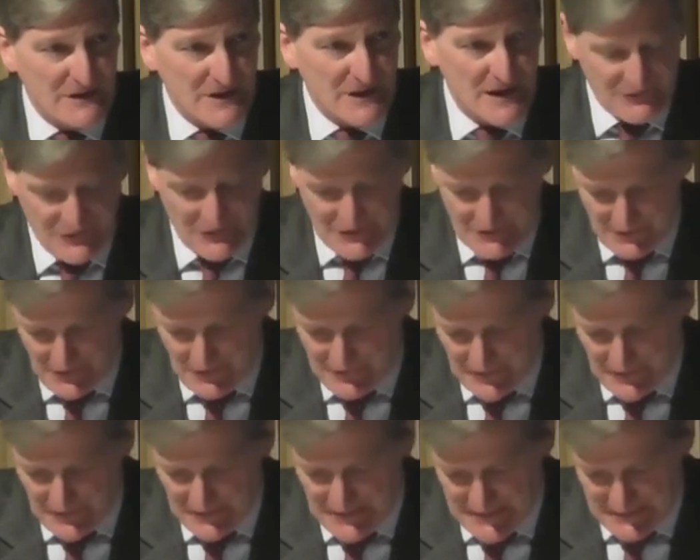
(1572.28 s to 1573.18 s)
Counsel on
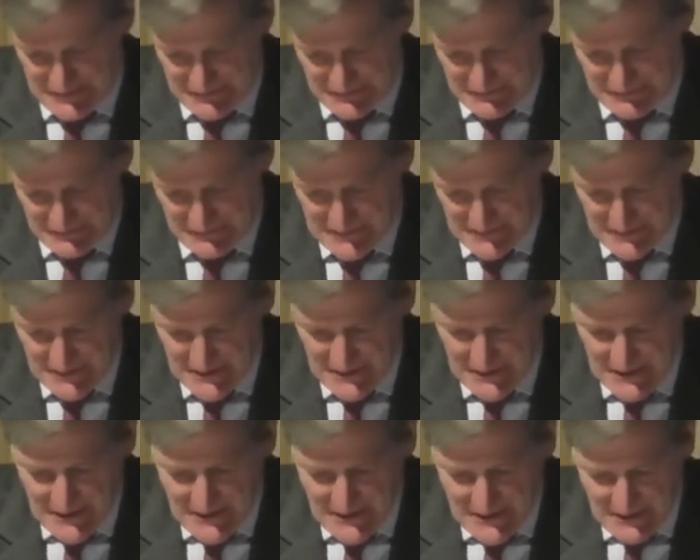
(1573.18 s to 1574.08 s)
the list,
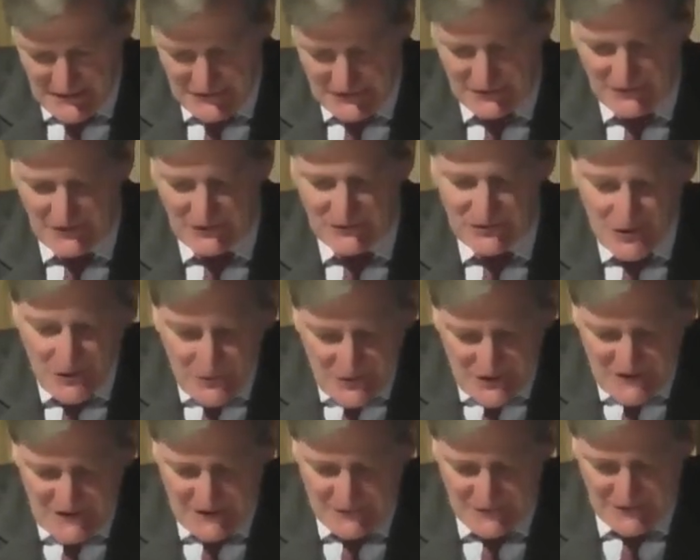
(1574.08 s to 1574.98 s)
is that the
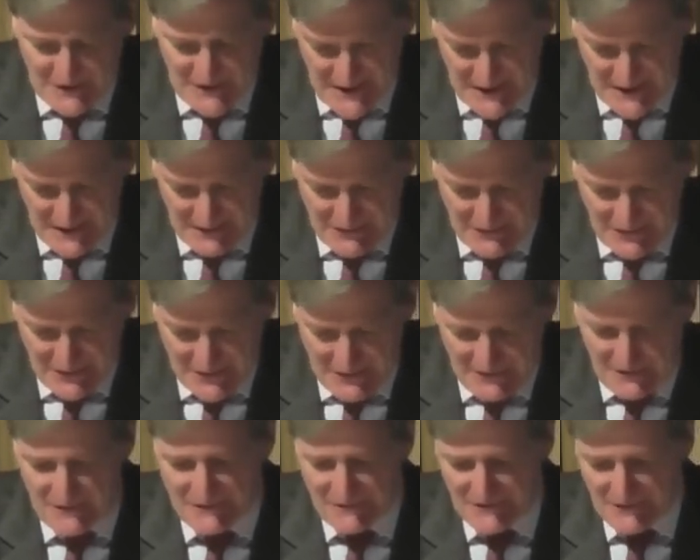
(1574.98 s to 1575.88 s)
duty of candour
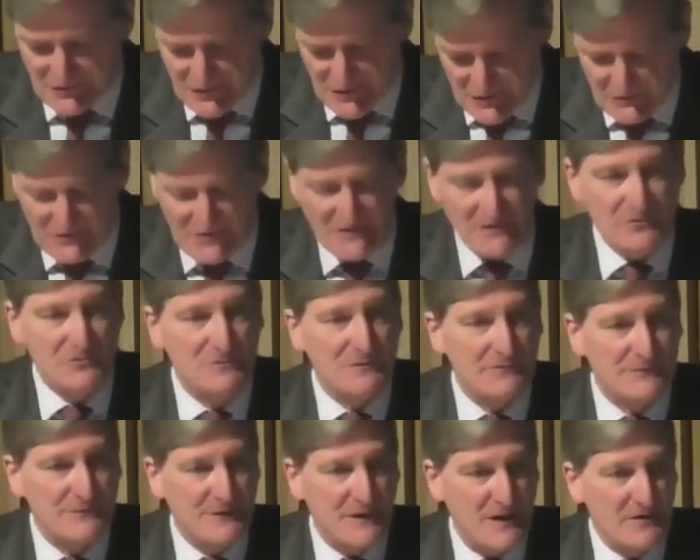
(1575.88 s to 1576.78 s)
and the duty to
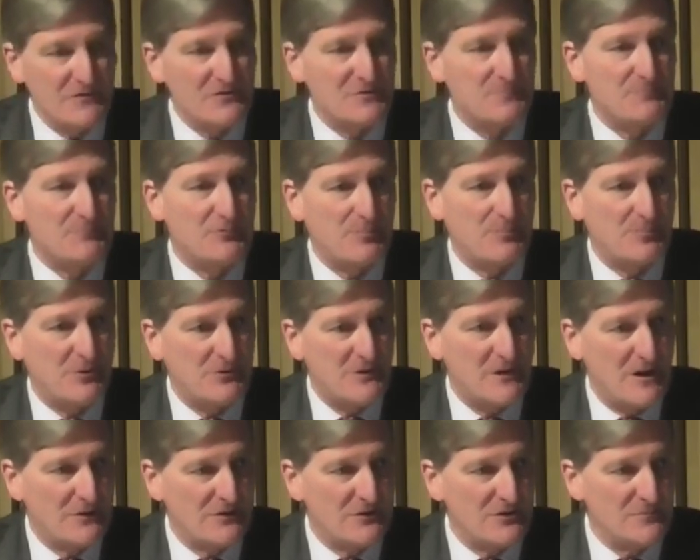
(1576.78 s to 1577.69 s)
advance proper
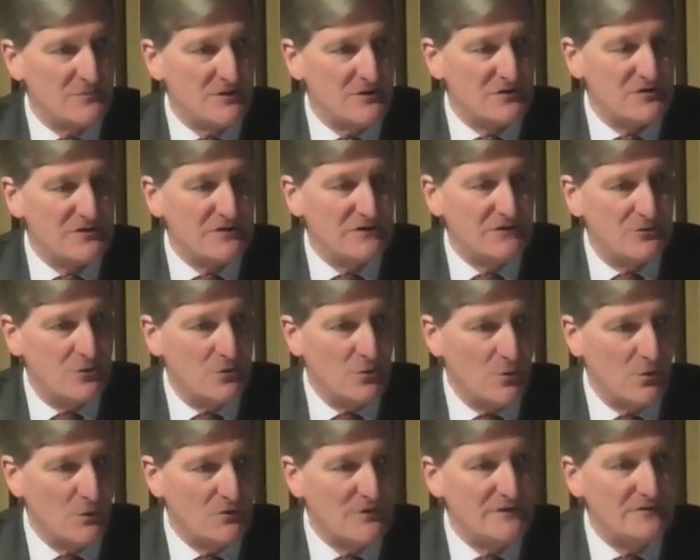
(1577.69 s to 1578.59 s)
arguments in
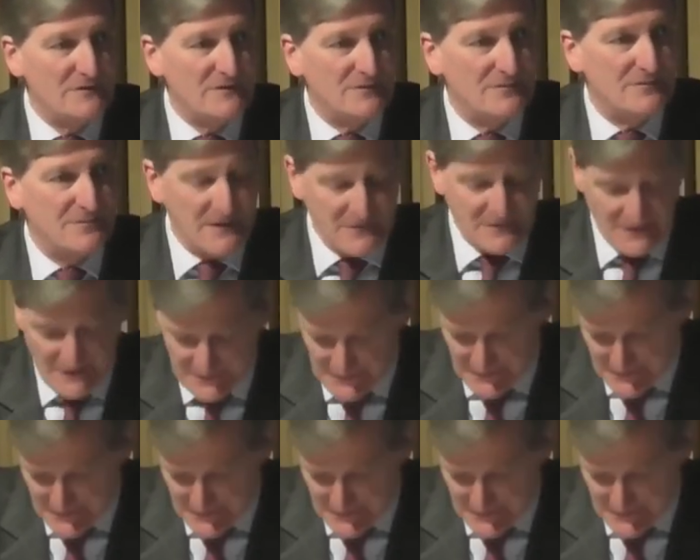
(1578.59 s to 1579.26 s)
court in defending the